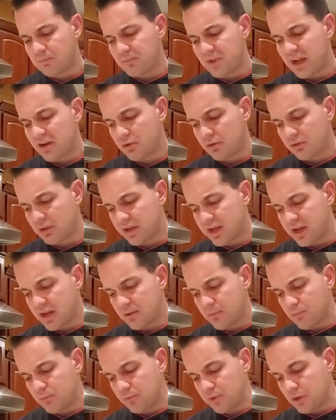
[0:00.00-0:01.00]
I don't like
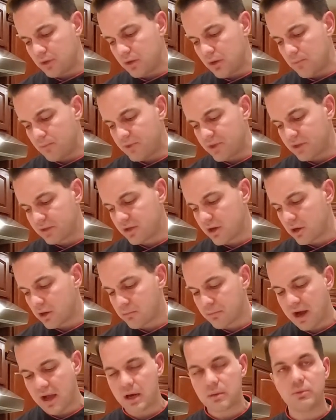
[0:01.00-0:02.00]
a dark
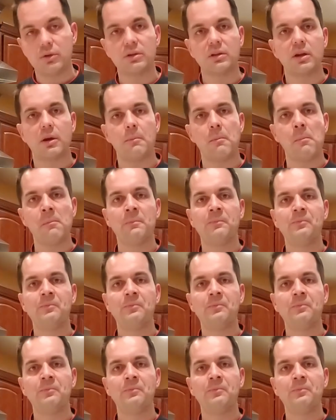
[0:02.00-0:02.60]
bottom on the